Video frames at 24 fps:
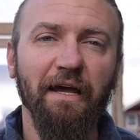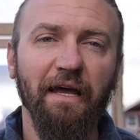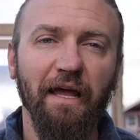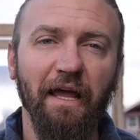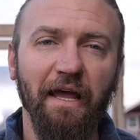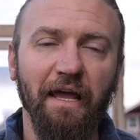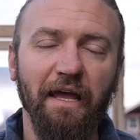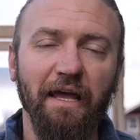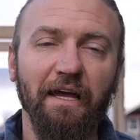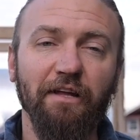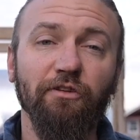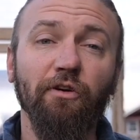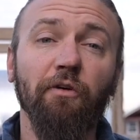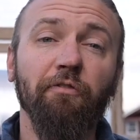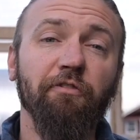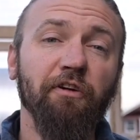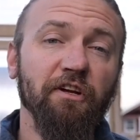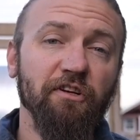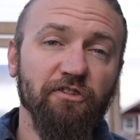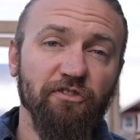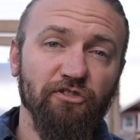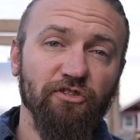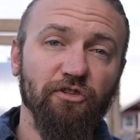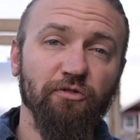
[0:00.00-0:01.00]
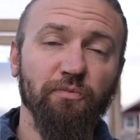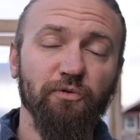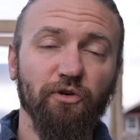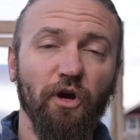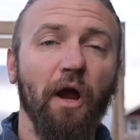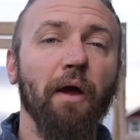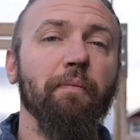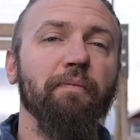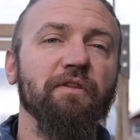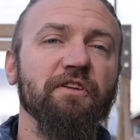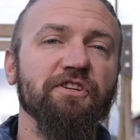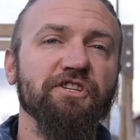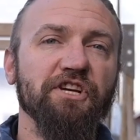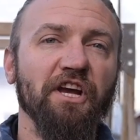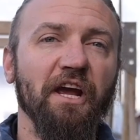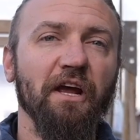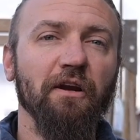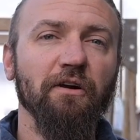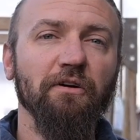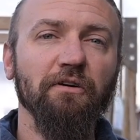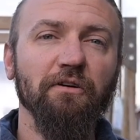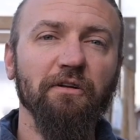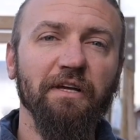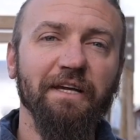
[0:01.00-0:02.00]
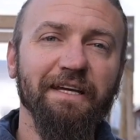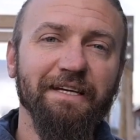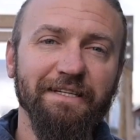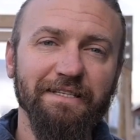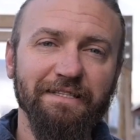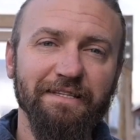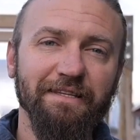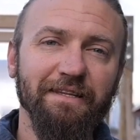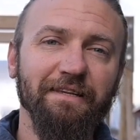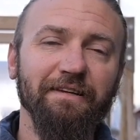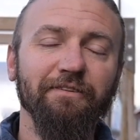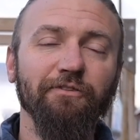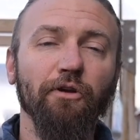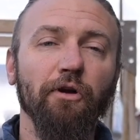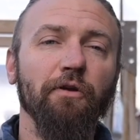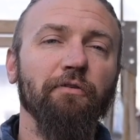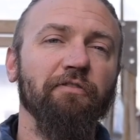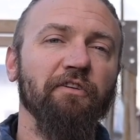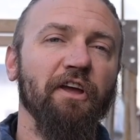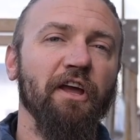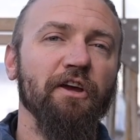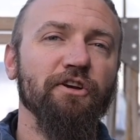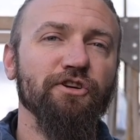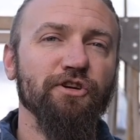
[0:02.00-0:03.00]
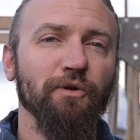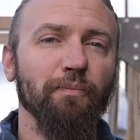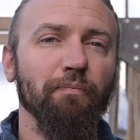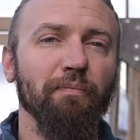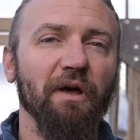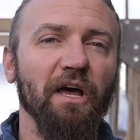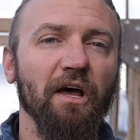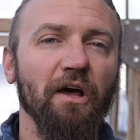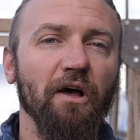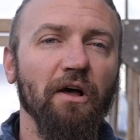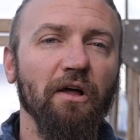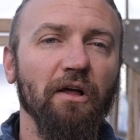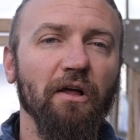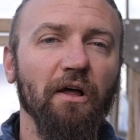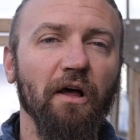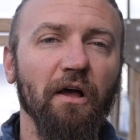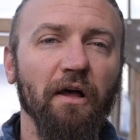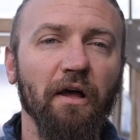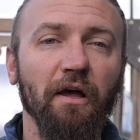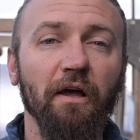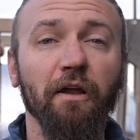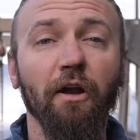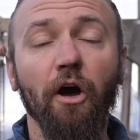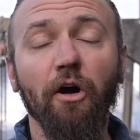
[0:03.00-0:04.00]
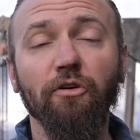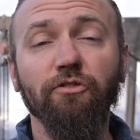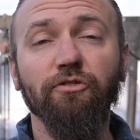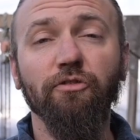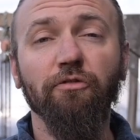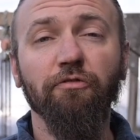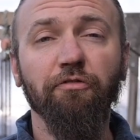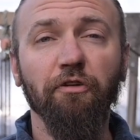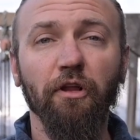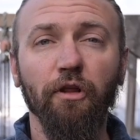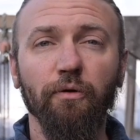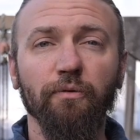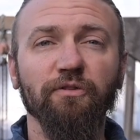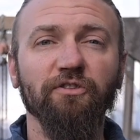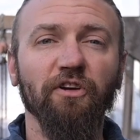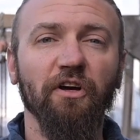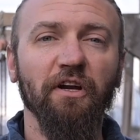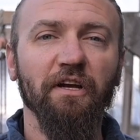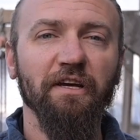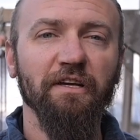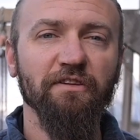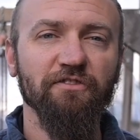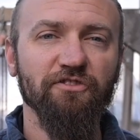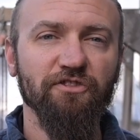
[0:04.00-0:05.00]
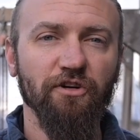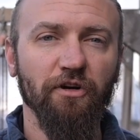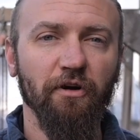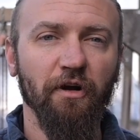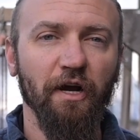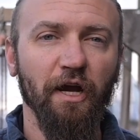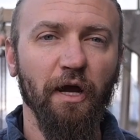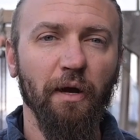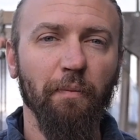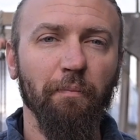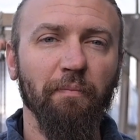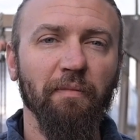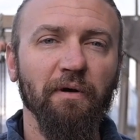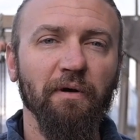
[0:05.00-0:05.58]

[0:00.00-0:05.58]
And don't forget to subscribe to the channel, hit the notification bell, and also follow us on Instagram.